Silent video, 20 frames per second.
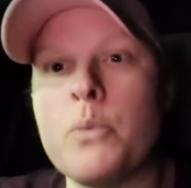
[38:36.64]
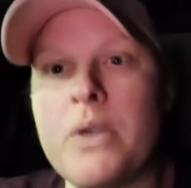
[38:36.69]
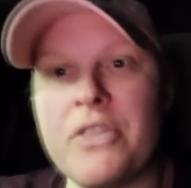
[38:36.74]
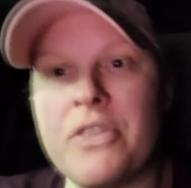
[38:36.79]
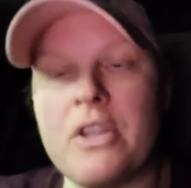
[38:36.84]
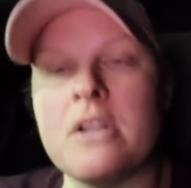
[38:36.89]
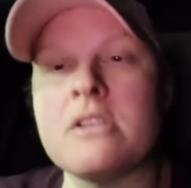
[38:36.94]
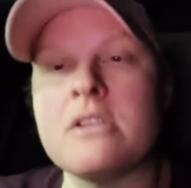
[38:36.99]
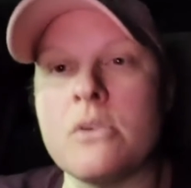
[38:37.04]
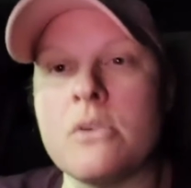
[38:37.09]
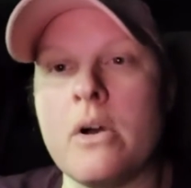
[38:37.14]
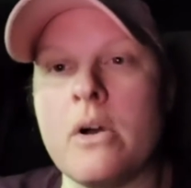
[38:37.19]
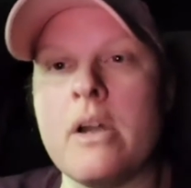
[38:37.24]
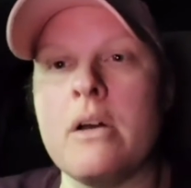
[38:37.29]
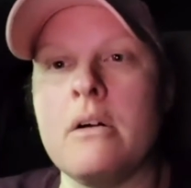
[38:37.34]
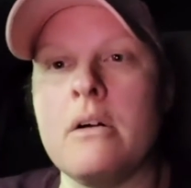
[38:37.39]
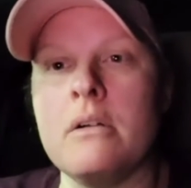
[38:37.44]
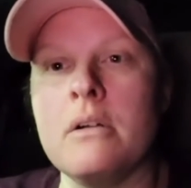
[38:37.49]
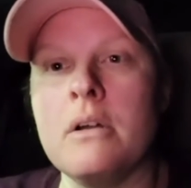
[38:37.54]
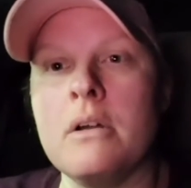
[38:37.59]
within the
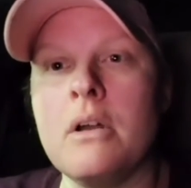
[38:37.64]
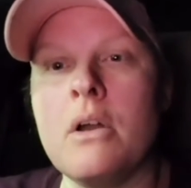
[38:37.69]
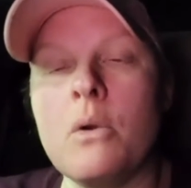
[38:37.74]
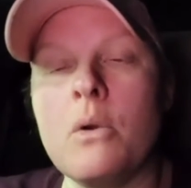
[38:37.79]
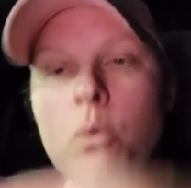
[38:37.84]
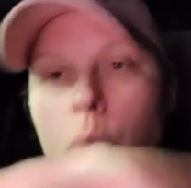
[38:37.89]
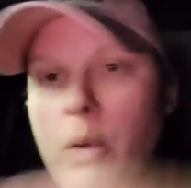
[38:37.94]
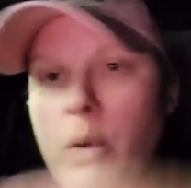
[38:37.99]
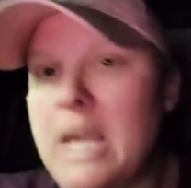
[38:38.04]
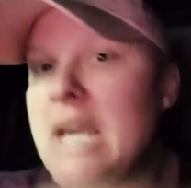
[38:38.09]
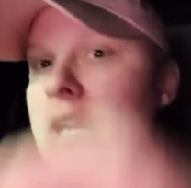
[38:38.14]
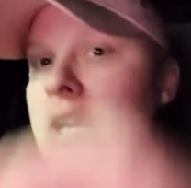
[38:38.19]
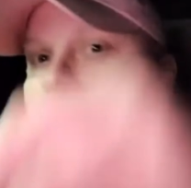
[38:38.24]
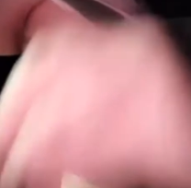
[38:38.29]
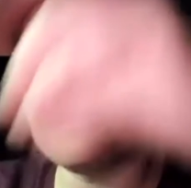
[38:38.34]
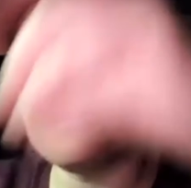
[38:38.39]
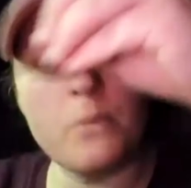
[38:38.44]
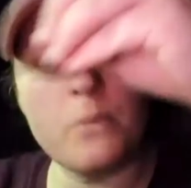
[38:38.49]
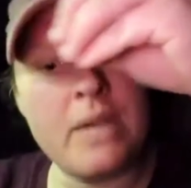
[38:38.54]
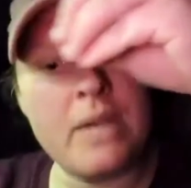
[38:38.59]
soil
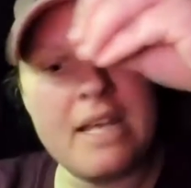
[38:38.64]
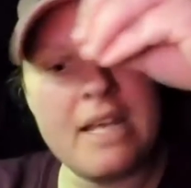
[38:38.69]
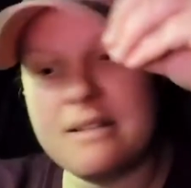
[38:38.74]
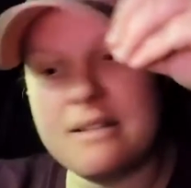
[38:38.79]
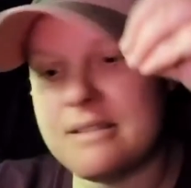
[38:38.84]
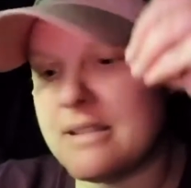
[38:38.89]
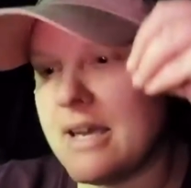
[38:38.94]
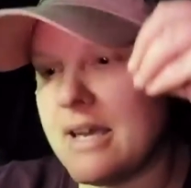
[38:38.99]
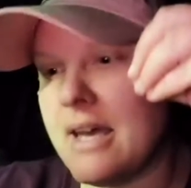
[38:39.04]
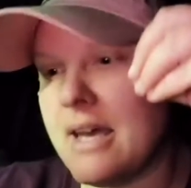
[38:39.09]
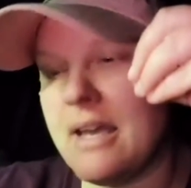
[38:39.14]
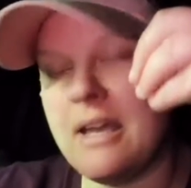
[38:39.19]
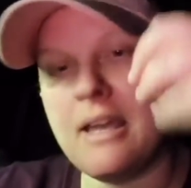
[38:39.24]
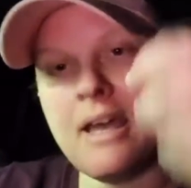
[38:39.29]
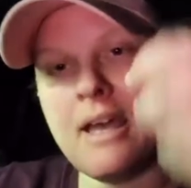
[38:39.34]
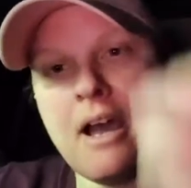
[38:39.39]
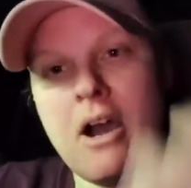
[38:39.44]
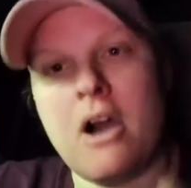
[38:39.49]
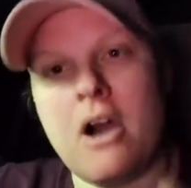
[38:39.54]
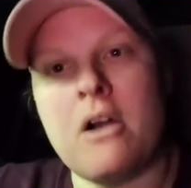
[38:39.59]
weed weeds uh, uh,
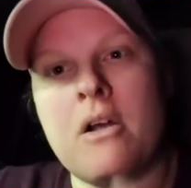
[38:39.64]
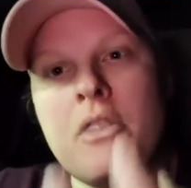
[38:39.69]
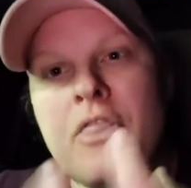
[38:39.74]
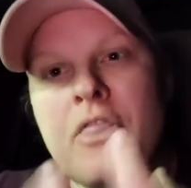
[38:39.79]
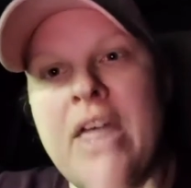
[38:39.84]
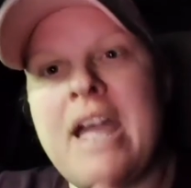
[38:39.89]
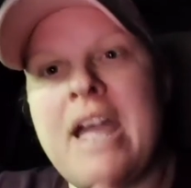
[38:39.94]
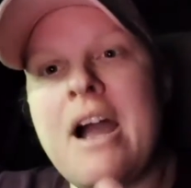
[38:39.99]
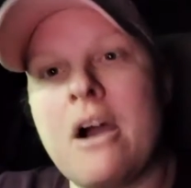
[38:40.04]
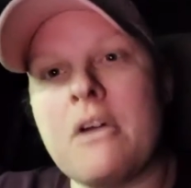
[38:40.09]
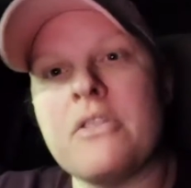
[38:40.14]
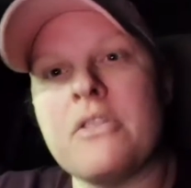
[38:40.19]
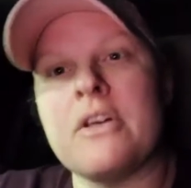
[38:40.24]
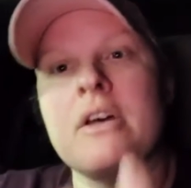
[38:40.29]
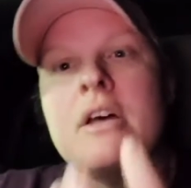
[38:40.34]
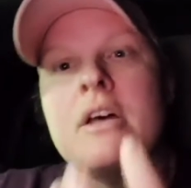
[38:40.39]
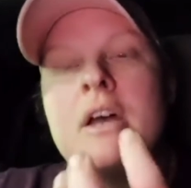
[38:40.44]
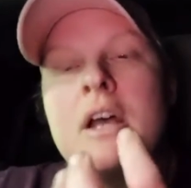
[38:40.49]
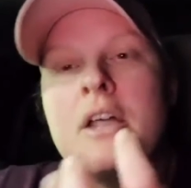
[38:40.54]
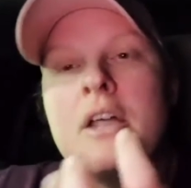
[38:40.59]
uh, are they are
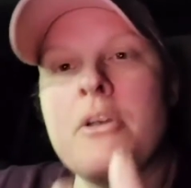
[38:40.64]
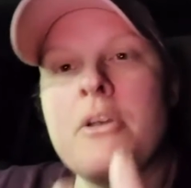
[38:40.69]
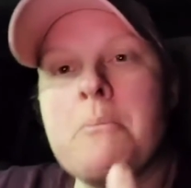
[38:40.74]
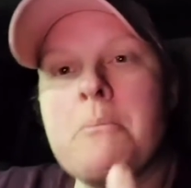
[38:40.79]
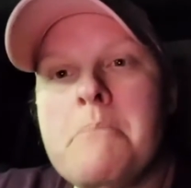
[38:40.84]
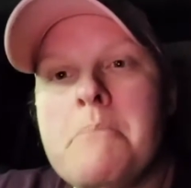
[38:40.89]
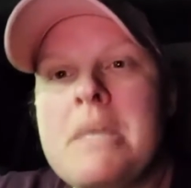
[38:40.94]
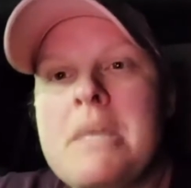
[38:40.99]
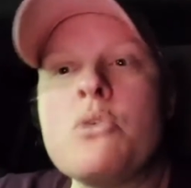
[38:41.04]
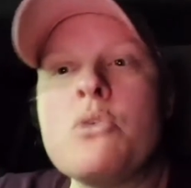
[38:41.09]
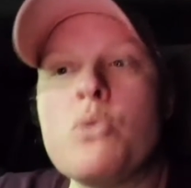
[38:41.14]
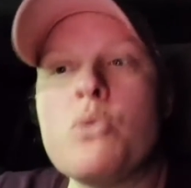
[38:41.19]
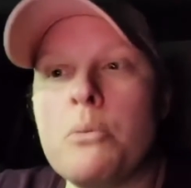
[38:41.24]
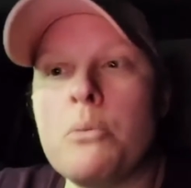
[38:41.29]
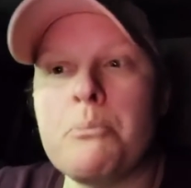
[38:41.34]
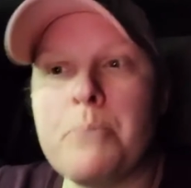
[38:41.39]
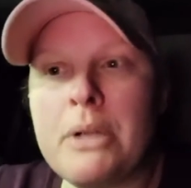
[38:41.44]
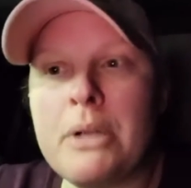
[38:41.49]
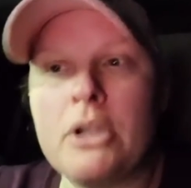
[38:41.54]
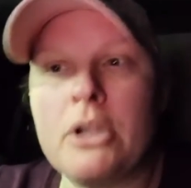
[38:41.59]
the the mineral
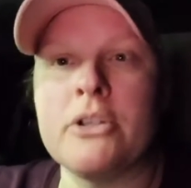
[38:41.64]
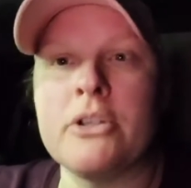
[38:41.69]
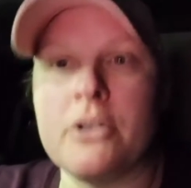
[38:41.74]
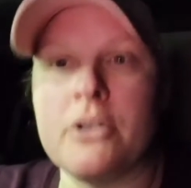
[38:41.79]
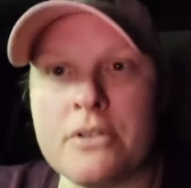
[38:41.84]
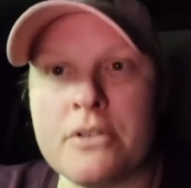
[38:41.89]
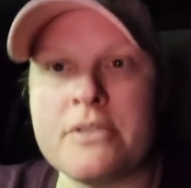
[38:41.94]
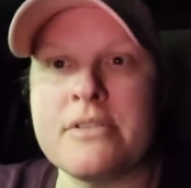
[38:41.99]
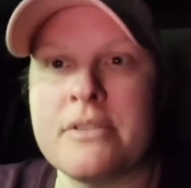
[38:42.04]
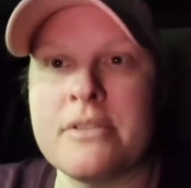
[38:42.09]
builders